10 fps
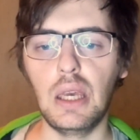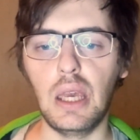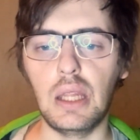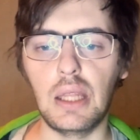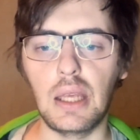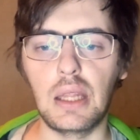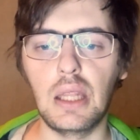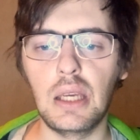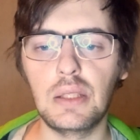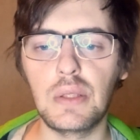it at
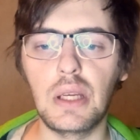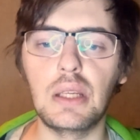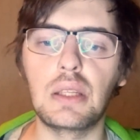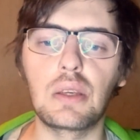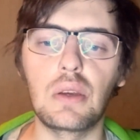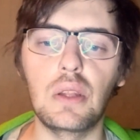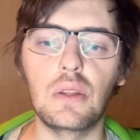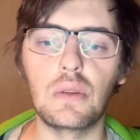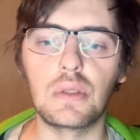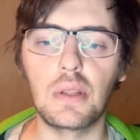night and not going
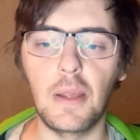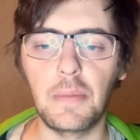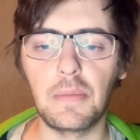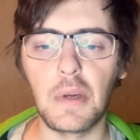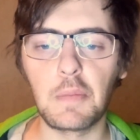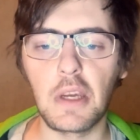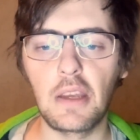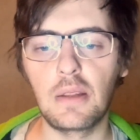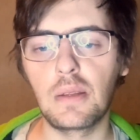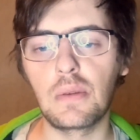to sleep, my
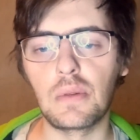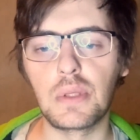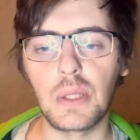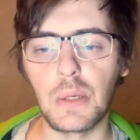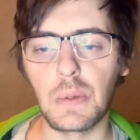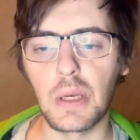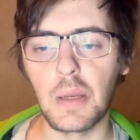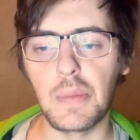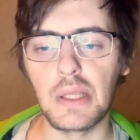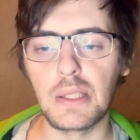mind goes through
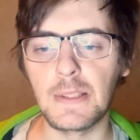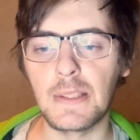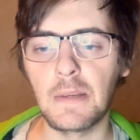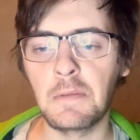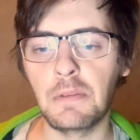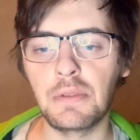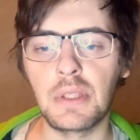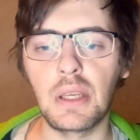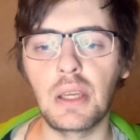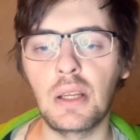creepy stuff,
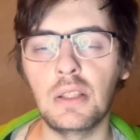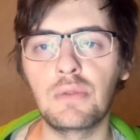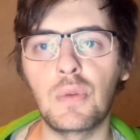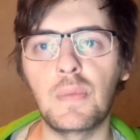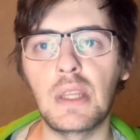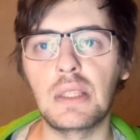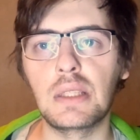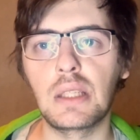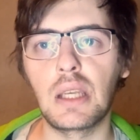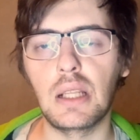also girls from
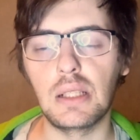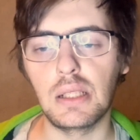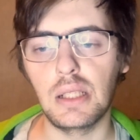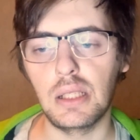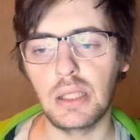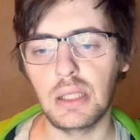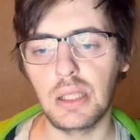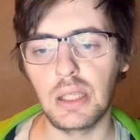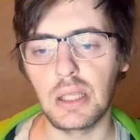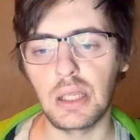this
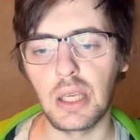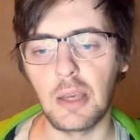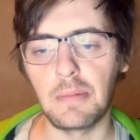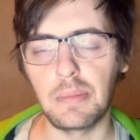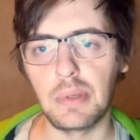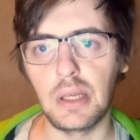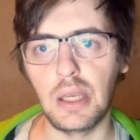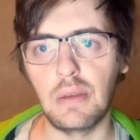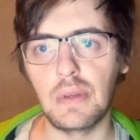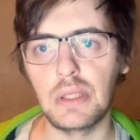game.
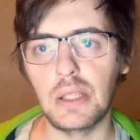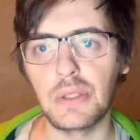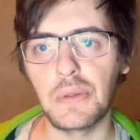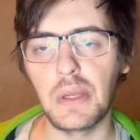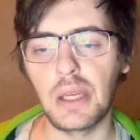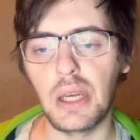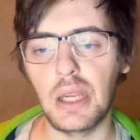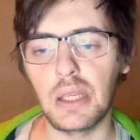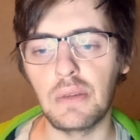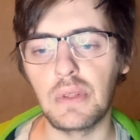I guess also and
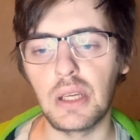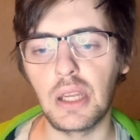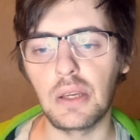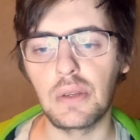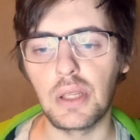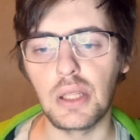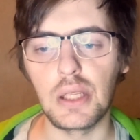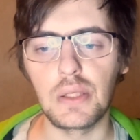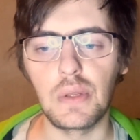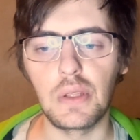after recording
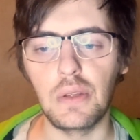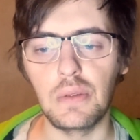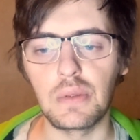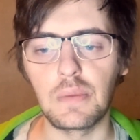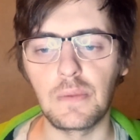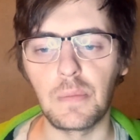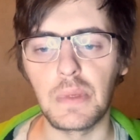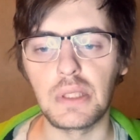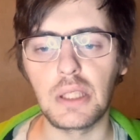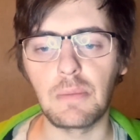this video will
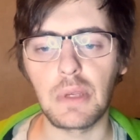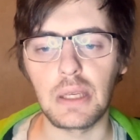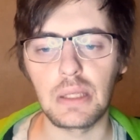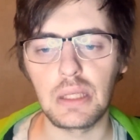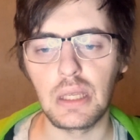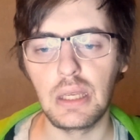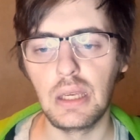be same case.